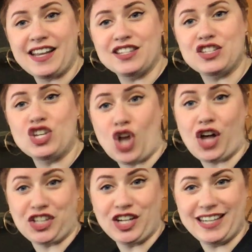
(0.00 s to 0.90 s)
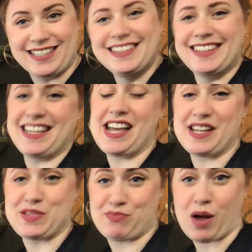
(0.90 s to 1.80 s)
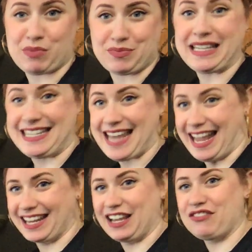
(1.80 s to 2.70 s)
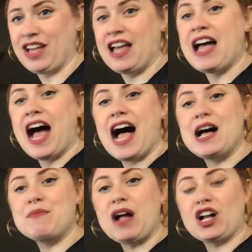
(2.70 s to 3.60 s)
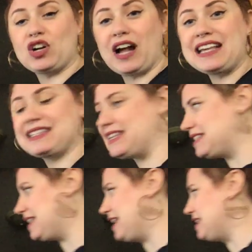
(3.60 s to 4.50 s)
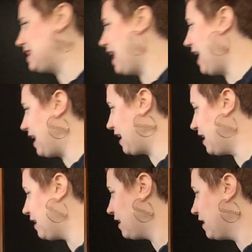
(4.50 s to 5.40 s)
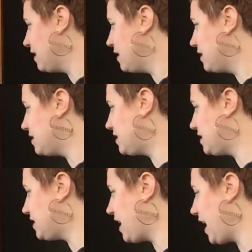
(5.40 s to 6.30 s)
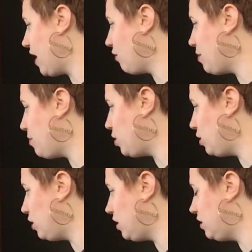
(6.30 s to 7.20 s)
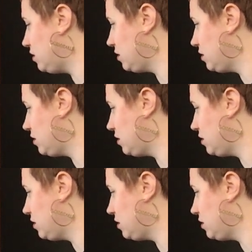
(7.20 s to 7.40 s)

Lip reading: is not good. It is probably negative. A crisis is a terrible,